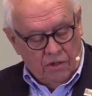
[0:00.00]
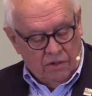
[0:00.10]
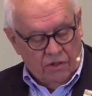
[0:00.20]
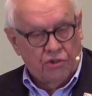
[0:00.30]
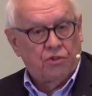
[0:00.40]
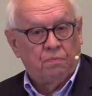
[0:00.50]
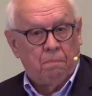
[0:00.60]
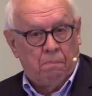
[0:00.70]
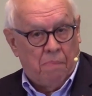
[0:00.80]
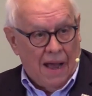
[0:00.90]
This is
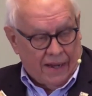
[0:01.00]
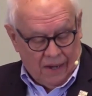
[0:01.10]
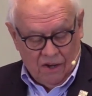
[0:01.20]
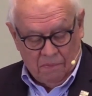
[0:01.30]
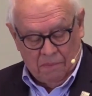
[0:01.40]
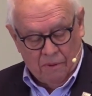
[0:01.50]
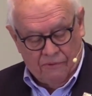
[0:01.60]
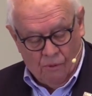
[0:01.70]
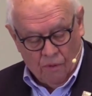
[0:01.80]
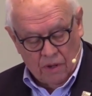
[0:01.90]
back a little bit
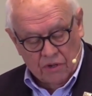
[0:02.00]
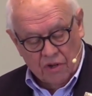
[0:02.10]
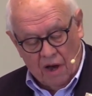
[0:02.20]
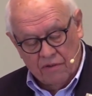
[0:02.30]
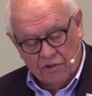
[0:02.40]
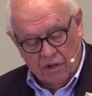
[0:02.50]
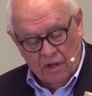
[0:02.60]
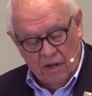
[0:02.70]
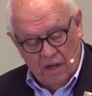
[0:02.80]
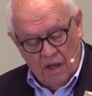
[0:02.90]
before this, obviously.
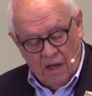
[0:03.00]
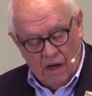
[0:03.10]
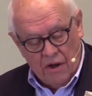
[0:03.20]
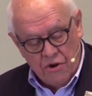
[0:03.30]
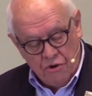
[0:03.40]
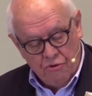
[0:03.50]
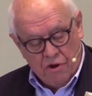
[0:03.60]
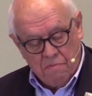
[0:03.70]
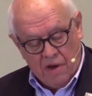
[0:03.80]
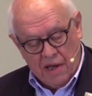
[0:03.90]
A new
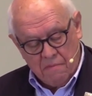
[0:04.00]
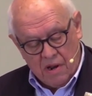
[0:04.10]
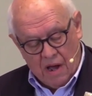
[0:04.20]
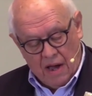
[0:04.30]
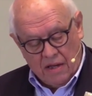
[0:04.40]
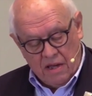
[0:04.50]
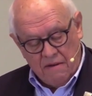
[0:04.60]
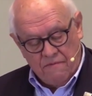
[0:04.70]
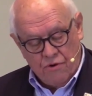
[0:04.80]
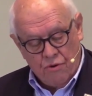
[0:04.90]
commandment I
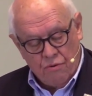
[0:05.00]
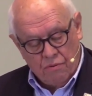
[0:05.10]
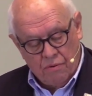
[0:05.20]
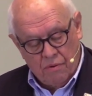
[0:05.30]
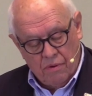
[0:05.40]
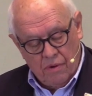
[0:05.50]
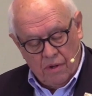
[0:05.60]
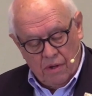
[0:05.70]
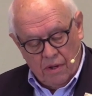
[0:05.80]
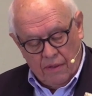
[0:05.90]
give you,
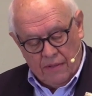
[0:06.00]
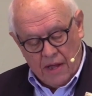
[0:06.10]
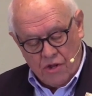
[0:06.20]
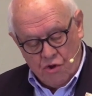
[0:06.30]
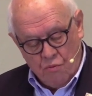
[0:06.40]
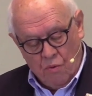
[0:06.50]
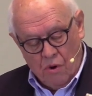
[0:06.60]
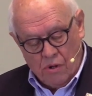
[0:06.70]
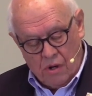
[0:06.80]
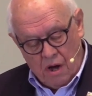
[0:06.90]
that you
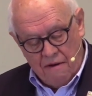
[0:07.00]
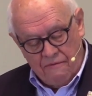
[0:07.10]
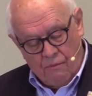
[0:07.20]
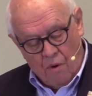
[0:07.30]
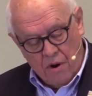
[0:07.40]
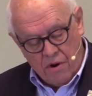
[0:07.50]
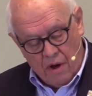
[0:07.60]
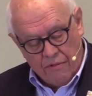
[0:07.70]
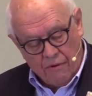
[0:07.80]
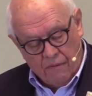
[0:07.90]
will love one
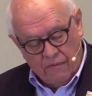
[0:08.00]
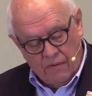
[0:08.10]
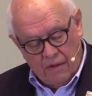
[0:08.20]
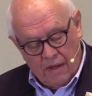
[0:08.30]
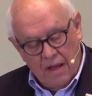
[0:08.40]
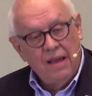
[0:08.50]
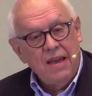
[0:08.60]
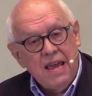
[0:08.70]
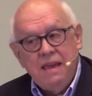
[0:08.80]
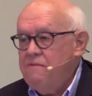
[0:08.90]
another,
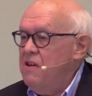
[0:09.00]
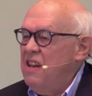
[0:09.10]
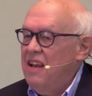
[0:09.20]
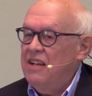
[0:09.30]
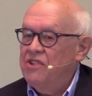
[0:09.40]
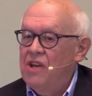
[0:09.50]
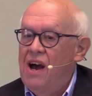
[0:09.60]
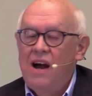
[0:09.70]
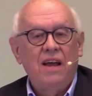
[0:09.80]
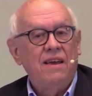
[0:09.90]
even as
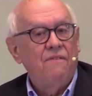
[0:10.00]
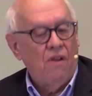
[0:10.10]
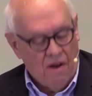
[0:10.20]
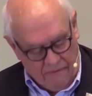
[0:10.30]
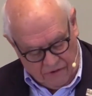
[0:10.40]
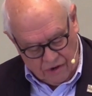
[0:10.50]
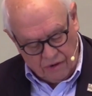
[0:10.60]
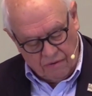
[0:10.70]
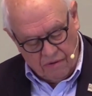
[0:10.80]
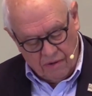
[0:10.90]
I have loved you,
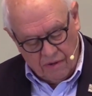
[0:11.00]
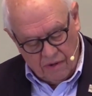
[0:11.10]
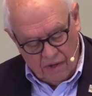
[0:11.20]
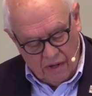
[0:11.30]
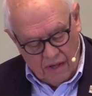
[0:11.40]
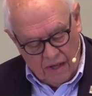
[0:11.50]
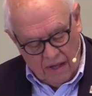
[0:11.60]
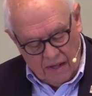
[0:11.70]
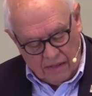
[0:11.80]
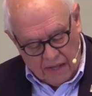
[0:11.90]

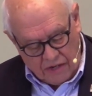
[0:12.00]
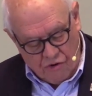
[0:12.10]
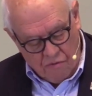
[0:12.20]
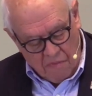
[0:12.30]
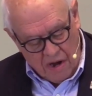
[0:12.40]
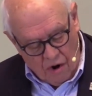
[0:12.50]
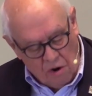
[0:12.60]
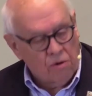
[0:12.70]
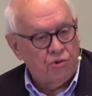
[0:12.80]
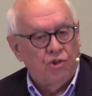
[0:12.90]
that you may
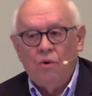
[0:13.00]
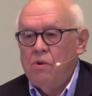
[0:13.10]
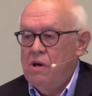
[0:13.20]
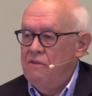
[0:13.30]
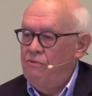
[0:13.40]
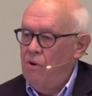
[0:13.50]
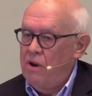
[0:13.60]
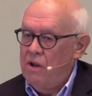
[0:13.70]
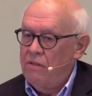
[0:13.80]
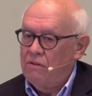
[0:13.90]
also love one
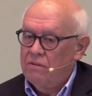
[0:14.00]
another.